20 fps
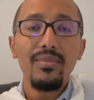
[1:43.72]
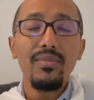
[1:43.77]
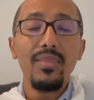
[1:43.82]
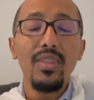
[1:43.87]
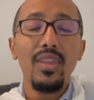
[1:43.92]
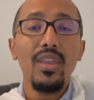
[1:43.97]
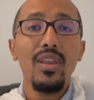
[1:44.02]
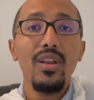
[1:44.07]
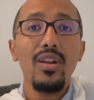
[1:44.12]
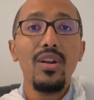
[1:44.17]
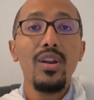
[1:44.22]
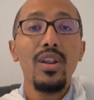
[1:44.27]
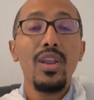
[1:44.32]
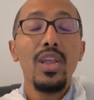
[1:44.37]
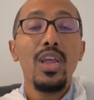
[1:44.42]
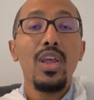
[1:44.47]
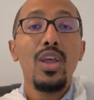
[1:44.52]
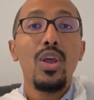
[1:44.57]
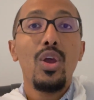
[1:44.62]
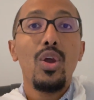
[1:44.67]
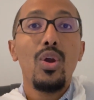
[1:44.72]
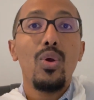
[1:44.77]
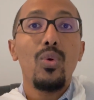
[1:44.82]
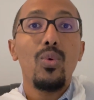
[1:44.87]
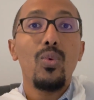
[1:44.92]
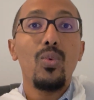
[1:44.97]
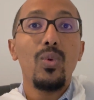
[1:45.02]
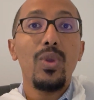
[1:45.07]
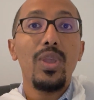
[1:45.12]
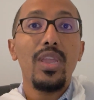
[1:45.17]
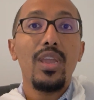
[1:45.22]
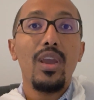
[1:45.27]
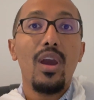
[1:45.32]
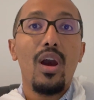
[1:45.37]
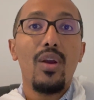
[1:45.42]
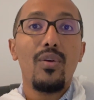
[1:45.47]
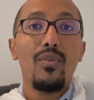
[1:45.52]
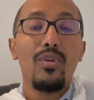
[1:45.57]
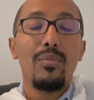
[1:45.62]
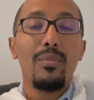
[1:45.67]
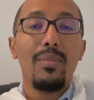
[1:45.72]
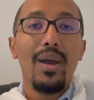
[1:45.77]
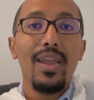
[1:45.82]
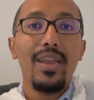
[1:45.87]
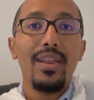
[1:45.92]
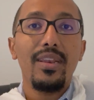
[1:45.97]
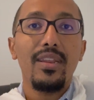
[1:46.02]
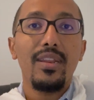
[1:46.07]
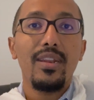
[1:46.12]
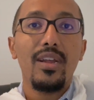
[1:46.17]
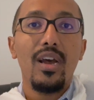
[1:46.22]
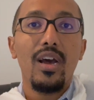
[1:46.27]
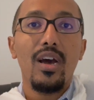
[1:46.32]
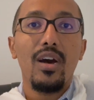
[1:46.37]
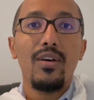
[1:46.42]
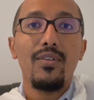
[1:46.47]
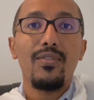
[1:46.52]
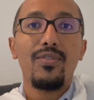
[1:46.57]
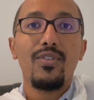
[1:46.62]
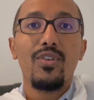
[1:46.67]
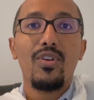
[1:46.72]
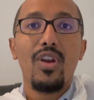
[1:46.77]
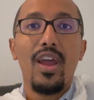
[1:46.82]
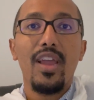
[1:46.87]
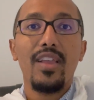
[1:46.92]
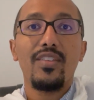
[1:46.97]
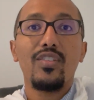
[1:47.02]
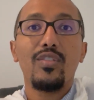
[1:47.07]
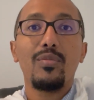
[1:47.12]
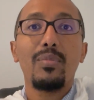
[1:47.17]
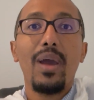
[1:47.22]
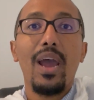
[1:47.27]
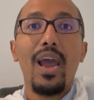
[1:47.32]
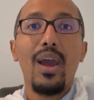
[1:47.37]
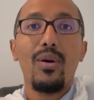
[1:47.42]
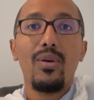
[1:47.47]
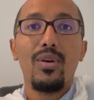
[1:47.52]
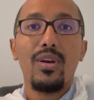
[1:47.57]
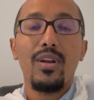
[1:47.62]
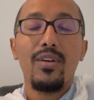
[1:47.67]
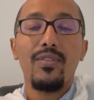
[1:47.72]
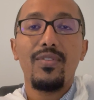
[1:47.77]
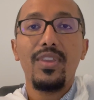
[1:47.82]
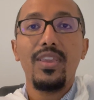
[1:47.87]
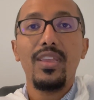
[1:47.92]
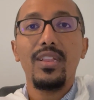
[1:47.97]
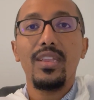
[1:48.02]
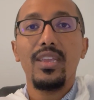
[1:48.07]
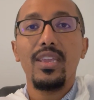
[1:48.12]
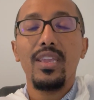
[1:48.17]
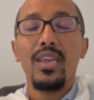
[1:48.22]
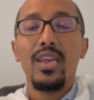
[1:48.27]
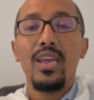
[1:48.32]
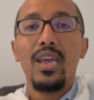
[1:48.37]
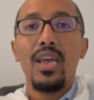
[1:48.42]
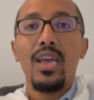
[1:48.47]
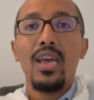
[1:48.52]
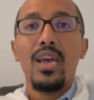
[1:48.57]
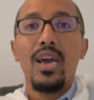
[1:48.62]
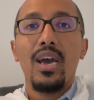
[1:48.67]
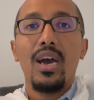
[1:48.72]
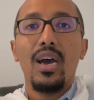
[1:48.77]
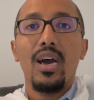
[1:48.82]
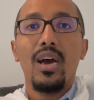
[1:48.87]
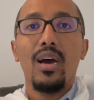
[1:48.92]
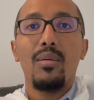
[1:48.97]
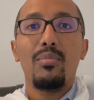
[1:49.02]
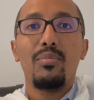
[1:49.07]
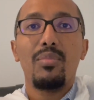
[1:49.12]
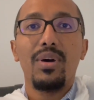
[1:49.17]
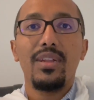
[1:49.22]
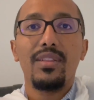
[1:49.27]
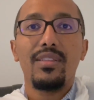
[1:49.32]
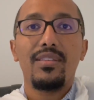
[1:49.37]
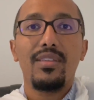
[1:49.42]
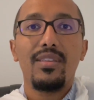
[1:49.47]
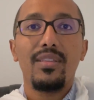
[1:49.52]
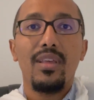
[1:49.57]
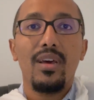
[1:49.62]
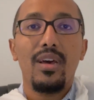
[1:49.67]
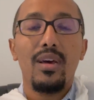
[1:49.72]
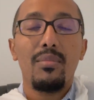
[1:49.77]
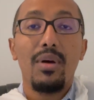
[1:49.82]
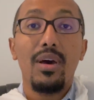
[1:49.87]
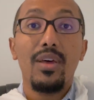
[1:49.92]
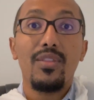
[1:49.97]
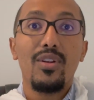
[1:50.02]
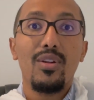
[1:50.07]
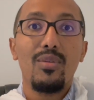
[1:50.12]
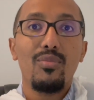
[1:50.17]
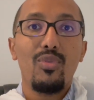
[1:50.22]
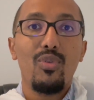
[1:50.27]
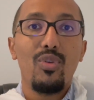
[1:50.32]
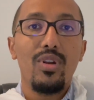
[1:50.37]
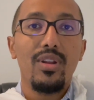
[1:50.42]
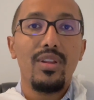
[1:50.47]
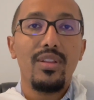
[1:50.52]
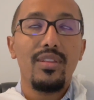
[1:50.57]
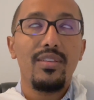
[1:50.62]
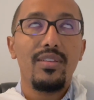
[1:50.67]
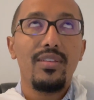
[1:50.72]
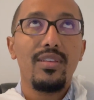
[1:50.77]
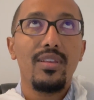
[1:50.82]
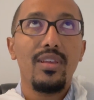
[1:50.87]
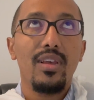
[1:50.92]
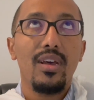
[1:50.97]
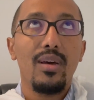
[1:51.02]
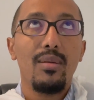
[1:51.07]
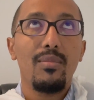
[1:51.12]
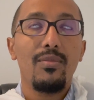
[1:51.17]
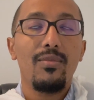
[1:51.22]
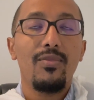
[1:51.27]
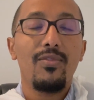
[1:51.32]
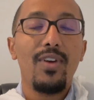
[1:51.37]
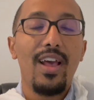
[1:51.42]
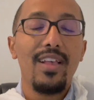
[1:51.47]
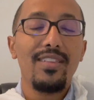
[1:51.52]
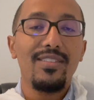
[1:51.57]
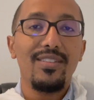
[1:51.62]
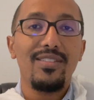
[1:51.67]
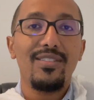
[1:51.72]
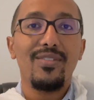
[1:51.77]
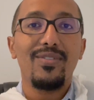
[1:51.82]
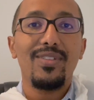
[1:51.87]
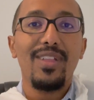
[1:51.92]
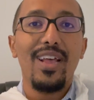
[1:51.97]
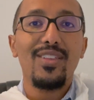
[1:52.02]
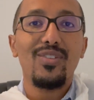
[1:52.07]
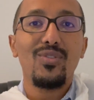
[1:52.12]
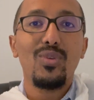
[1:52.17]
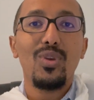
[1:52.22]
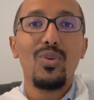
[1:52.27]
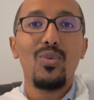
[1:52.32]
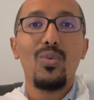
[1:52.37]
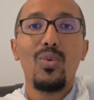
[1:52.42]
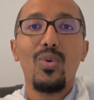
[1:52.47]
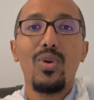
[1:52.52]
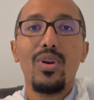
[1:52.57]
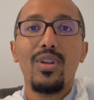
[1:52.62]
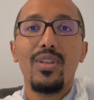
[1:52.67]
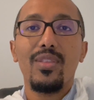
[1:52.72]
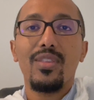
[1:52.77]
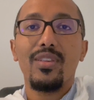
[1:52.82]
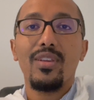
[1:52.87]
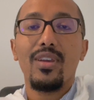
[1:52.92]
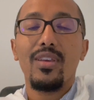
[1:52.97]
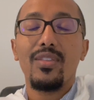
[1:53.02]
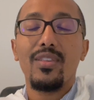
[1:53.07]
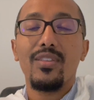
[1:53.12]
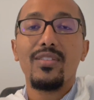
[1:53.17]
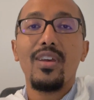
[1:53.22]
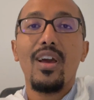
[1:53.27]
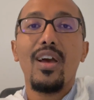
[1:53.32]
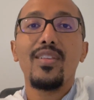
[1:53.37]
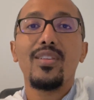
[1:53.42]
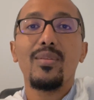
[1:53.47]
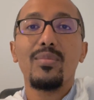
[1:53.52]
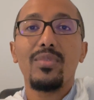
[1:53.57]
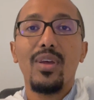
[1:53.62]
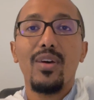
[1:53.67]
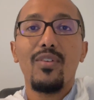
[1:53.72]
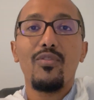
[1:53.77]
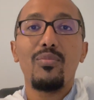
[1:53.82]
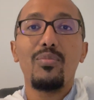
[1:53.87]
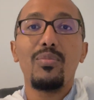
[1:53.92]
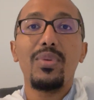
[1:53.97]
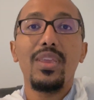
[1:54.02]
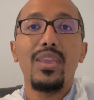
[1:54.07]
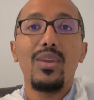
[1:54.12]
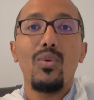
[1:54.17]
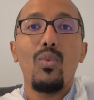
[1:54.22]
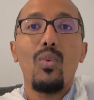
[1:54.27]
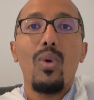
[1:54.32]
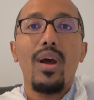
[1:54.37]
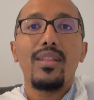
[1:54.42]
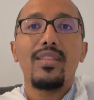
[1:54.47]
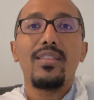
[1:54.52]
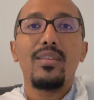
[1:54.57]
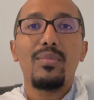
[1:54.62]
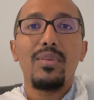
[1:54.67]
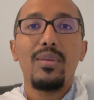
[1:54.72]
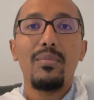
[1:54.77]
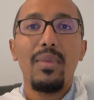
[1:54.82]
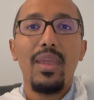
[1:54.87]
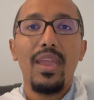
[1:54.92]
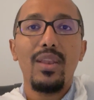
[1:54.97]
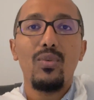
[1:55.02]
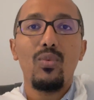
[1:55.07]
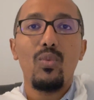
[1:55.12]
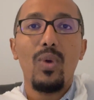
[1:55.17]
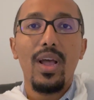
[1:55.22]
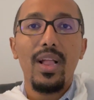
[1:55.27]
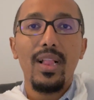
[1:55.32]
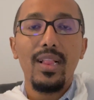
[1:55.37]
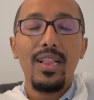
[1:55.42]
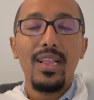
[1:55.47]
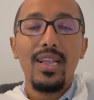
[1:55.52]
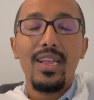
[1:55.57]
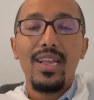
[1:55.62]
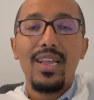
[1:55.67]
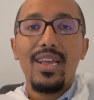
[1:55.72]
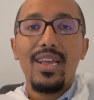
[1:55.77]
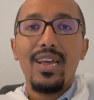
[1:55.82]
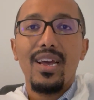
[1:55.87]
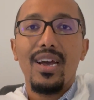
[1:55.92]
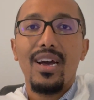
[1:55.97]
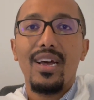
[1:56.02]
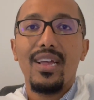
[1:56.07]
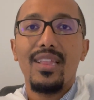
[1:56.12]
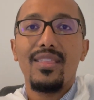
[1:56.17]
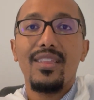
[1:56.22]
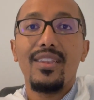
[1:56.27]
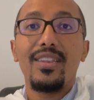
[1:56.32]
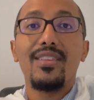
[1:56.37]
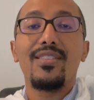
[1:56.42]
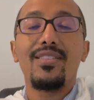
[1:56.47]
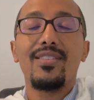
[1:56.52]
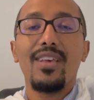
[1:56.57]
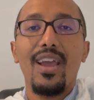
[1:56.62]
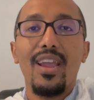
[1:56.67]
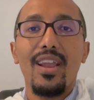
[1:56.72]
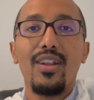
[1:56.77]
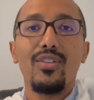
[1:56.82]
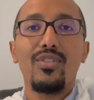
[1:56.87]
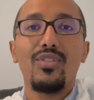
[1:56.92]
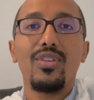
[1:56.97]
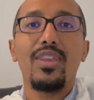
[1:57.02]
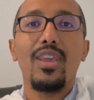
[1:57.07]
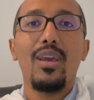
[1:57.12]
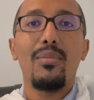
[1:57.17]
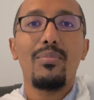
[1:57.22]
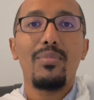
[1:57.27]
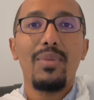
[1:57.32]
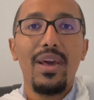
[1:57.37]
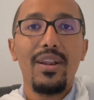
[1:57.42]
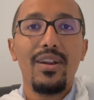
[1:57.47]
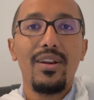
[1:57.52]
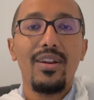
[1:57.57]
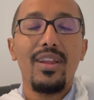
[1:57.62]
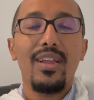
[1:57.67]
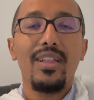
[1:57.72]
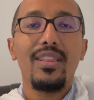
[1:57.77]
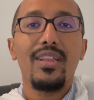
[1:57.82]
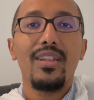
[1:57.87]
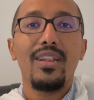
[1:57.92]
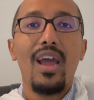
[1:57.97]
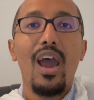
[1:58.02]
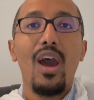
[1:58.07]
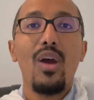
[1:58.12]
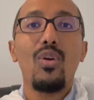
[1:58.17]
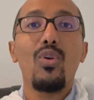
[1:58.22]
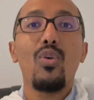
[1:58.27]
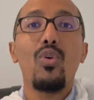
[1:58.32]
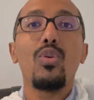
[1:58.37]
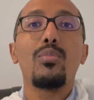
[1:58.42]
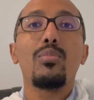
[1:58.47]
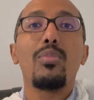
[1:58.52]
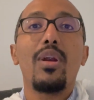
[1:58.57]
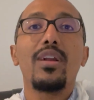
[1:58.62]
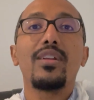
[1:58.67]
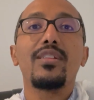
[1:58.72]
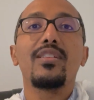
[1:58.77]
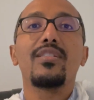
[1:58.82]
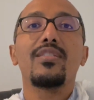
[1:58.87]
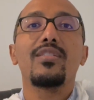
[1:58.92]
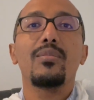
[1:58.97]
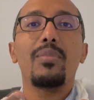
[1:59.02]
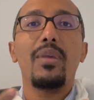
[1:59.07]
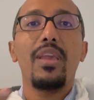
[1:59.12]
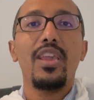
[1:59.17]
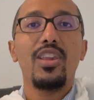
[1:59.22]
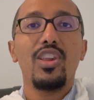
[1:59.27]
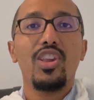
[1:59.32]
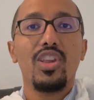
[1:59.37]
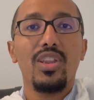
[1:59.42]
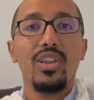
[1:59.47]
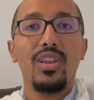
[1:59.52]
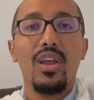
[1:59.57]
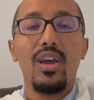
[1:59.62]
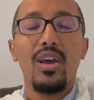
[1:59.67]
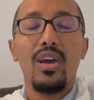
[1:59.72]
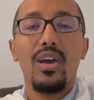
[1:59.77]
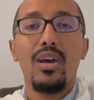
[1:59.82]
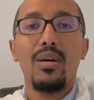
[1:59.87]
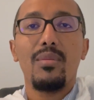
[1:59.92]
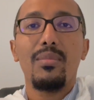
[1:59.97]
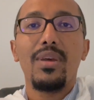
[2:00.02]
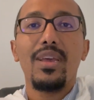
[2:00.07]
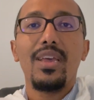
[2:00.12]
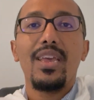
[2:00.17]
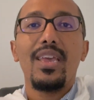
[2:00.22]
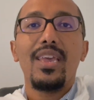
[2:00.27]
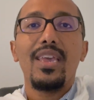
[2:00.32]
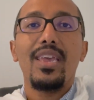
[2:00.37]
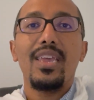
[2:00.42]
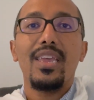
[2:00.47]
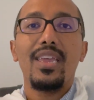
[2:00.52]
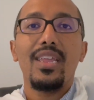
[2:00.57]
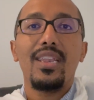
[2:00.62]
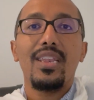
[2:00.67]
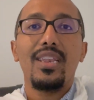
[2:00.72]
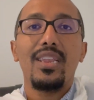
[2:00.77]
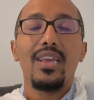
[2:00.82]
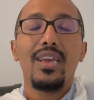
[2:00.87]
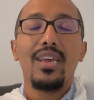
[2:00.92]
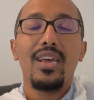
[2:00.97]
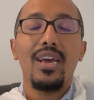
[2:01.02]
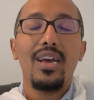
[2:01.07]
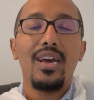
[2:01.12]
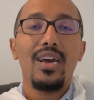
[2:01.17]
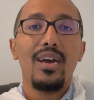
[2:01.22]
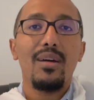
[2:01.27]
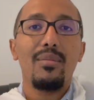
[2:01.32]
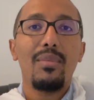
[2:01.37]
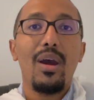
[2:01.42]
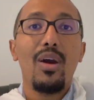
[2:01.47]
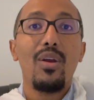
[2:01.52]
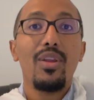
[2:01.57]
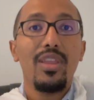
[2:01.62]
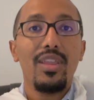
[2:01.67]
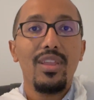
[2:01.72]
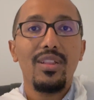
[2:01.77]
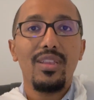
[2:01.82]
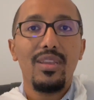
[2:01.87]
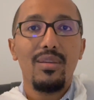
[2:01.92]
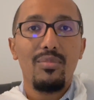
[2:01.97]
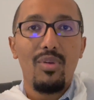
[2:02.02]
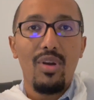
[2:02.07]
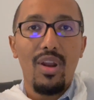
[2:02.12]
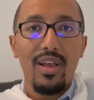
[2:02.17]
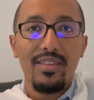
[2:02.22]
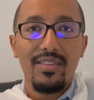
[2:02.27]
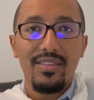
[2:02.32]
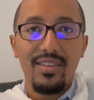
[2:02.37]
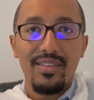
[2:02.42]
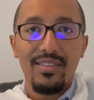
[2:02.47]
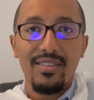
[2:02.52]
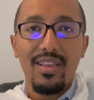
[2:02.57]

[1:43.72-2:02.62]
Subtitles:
Here, we are reminded of Christ's power of healing. But other important facets of last week were this concept of being want to be made well, the desire to get better, and then our own participation in our healing process